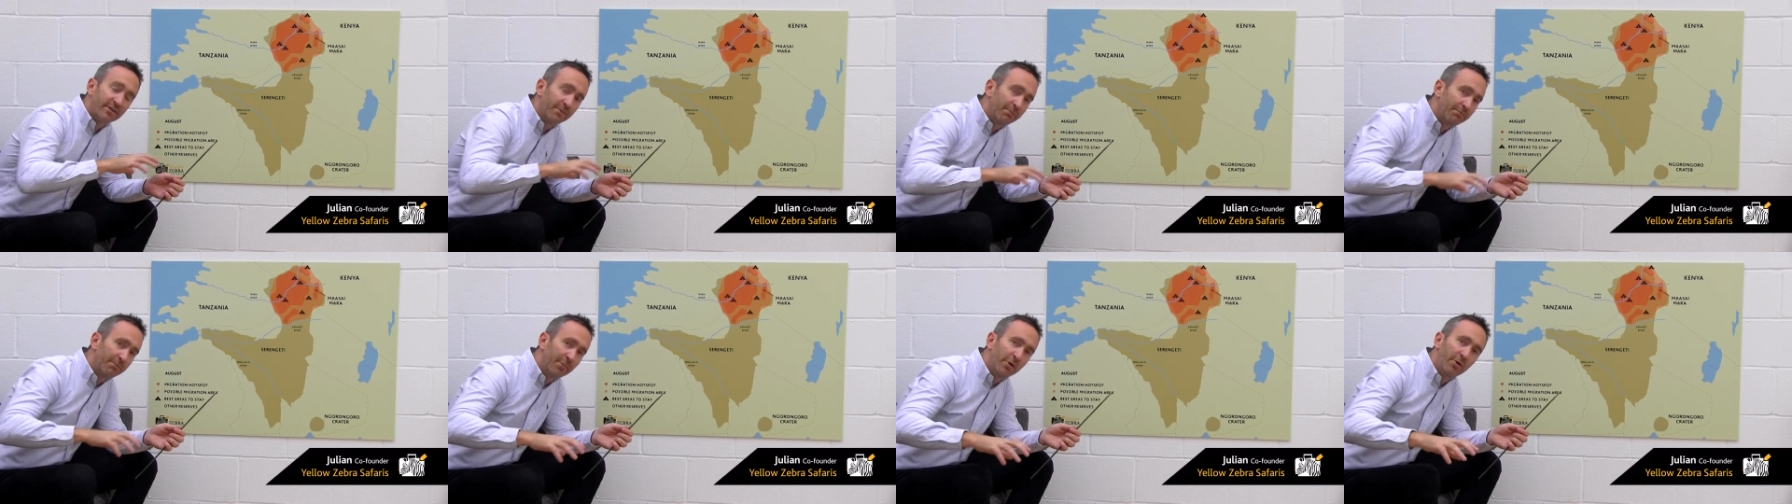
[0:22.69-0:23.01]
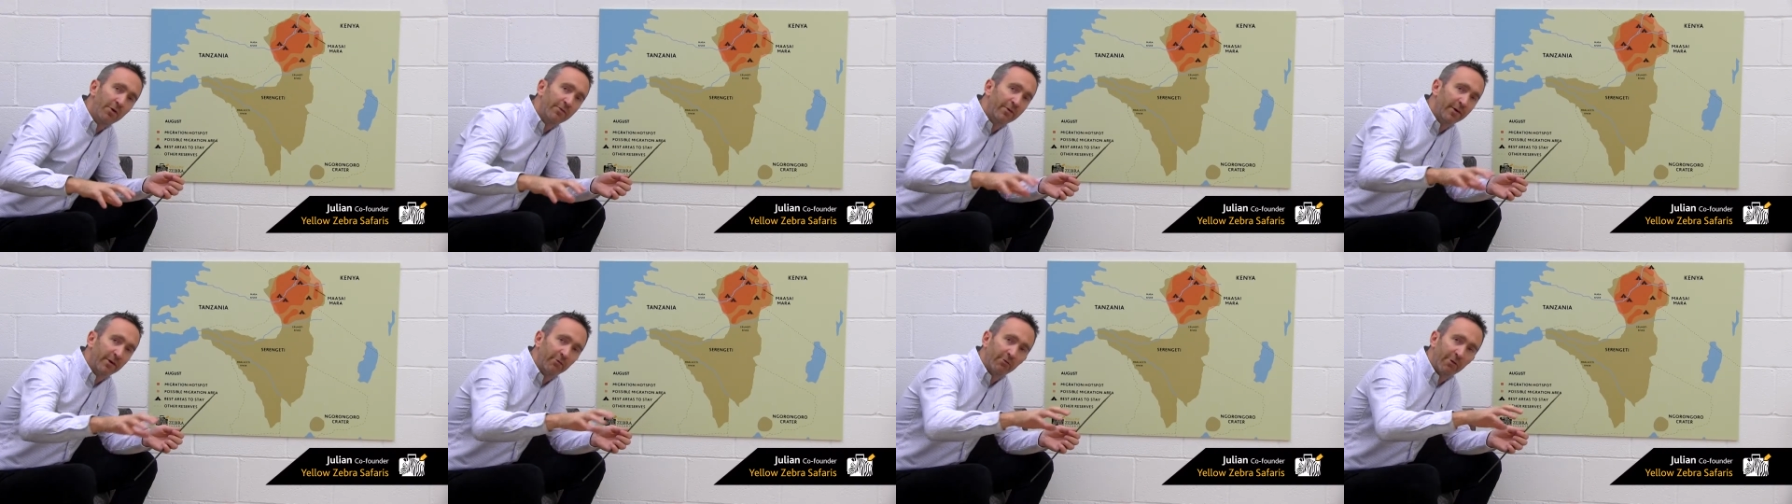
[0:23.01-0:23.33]
are
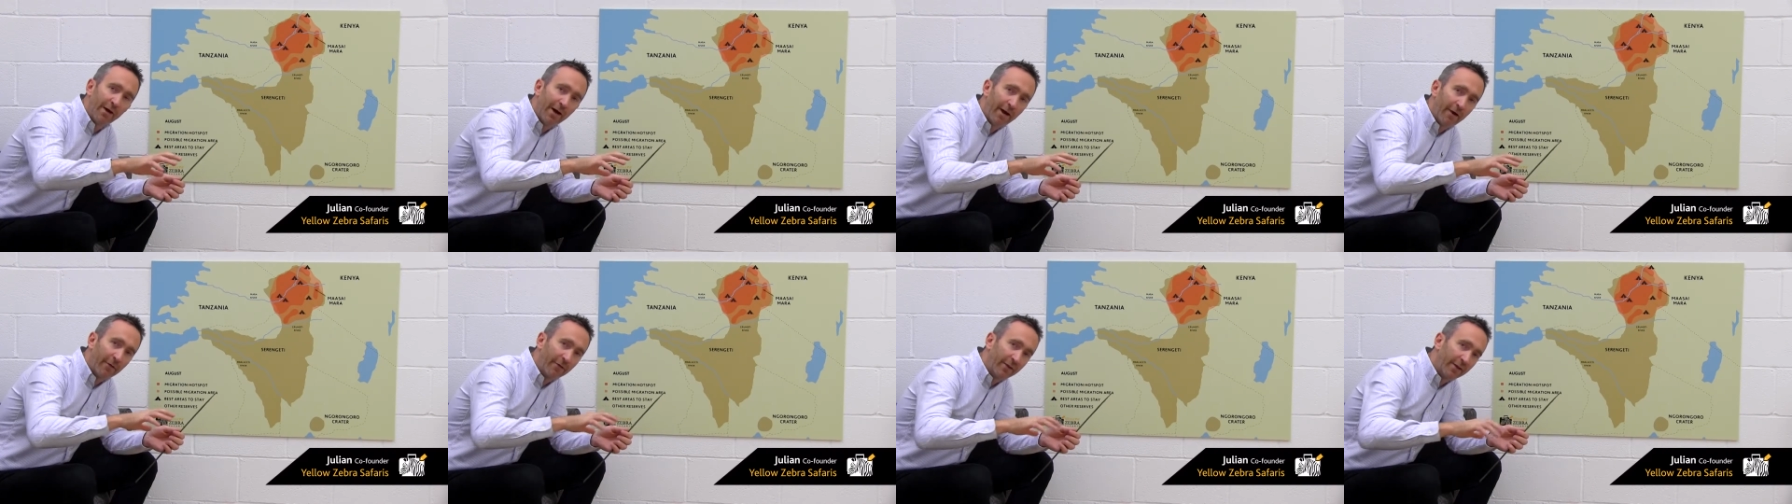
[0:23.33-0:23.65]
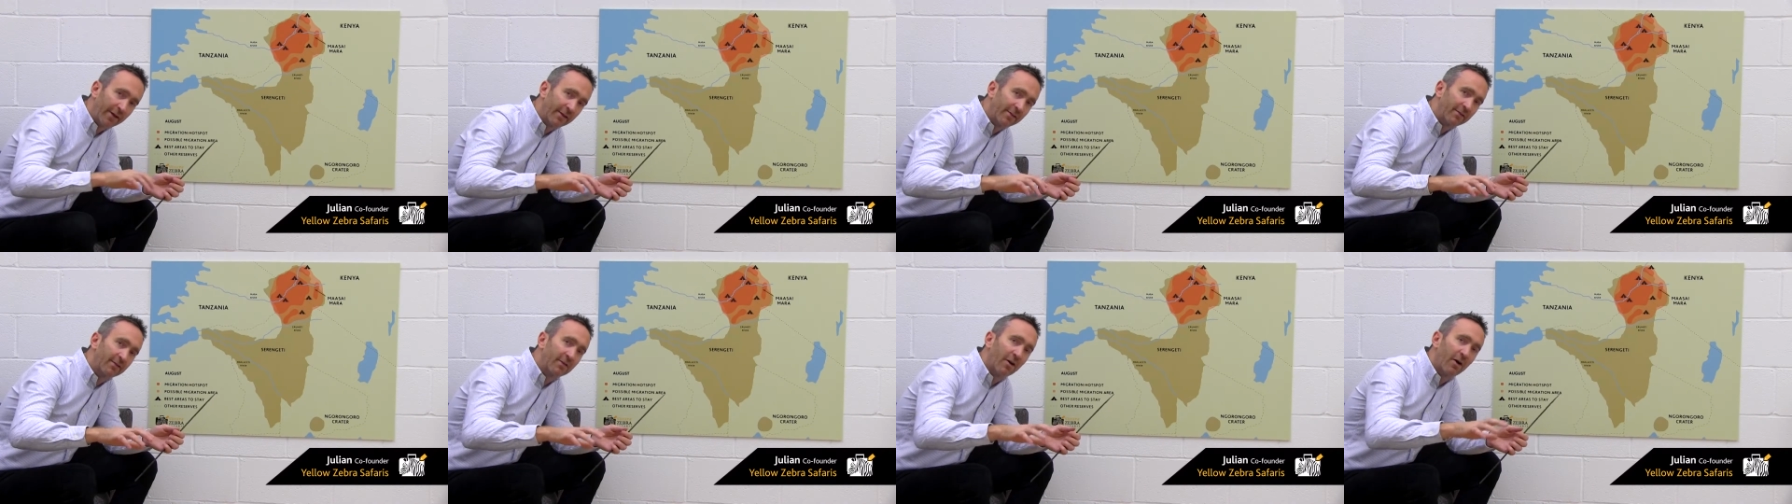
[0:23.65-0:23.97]
moving around
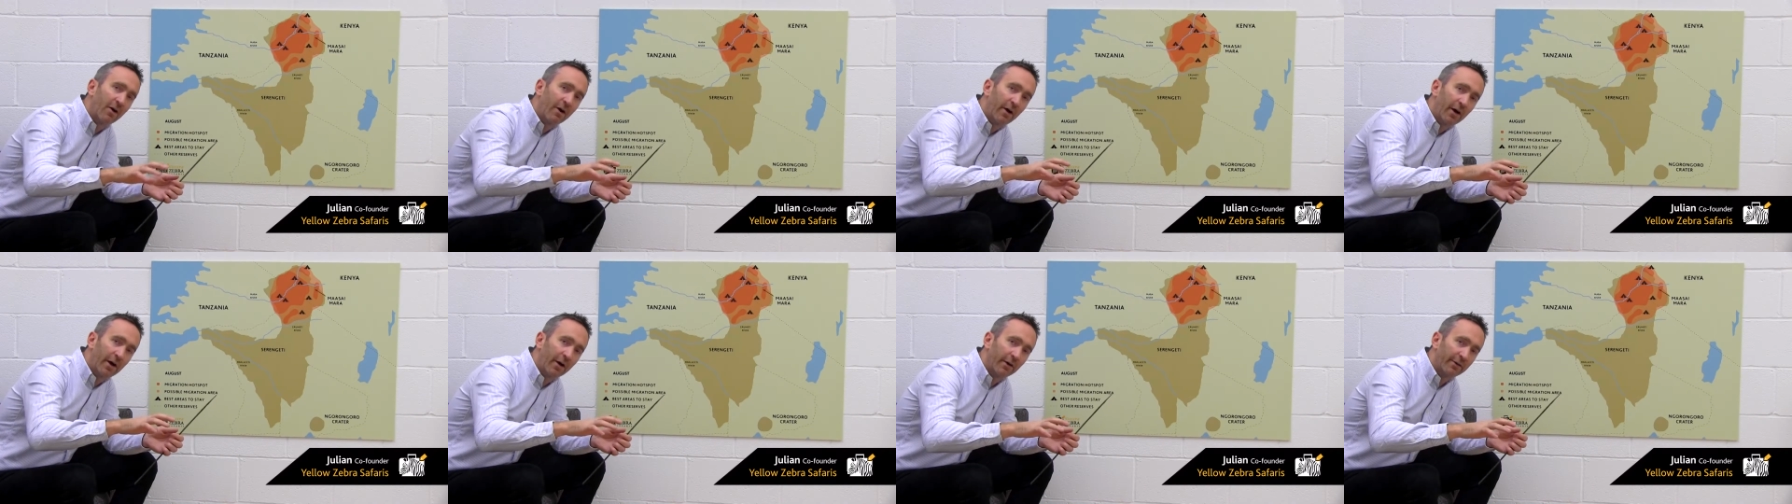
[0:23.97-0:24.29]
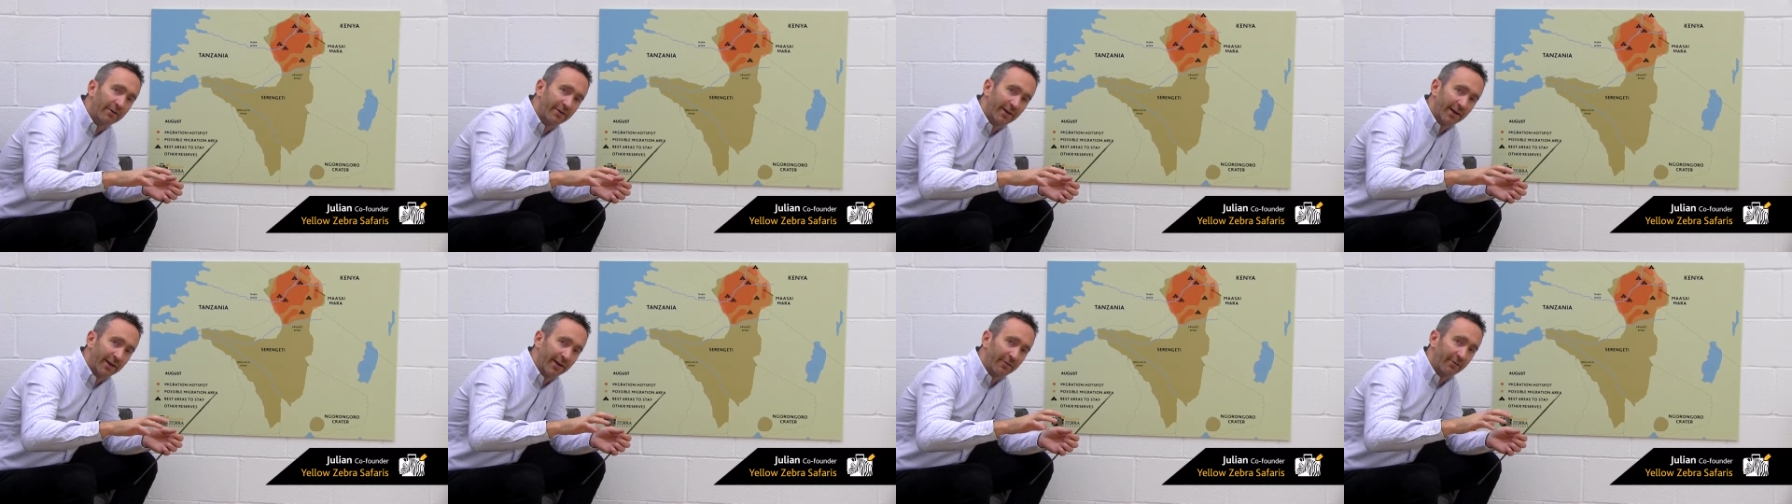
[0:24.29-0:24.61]
the
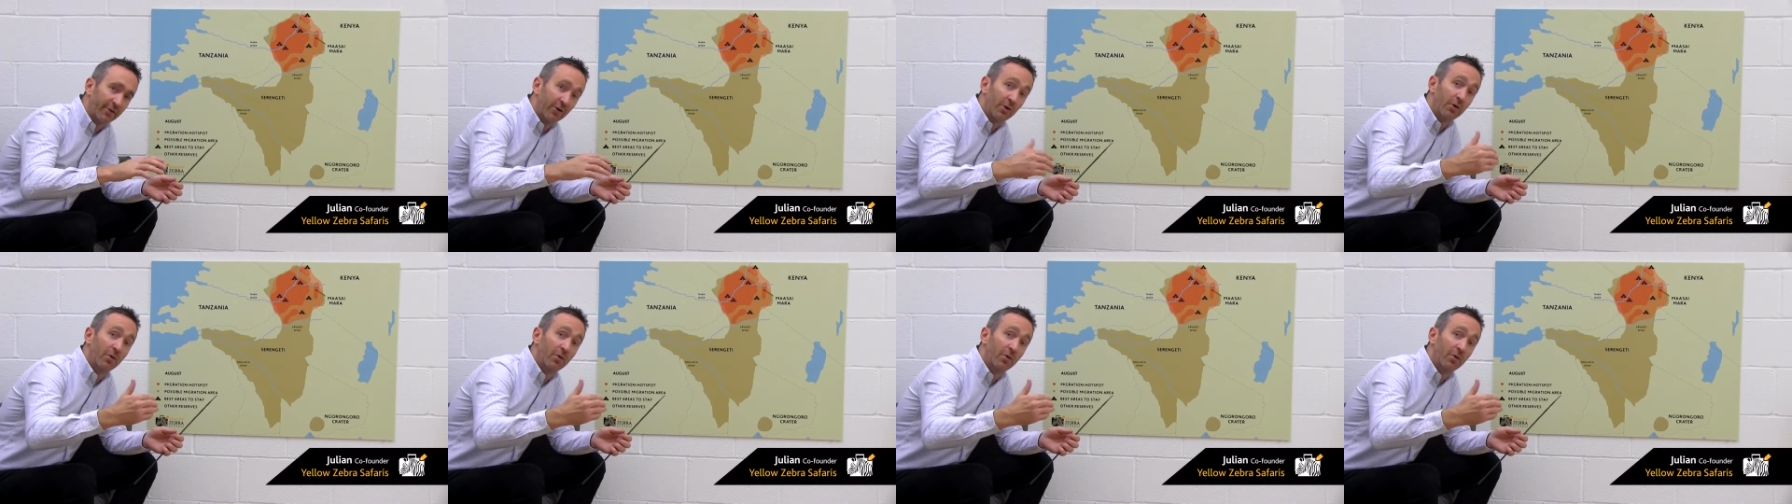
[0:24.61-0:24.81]
entirety of the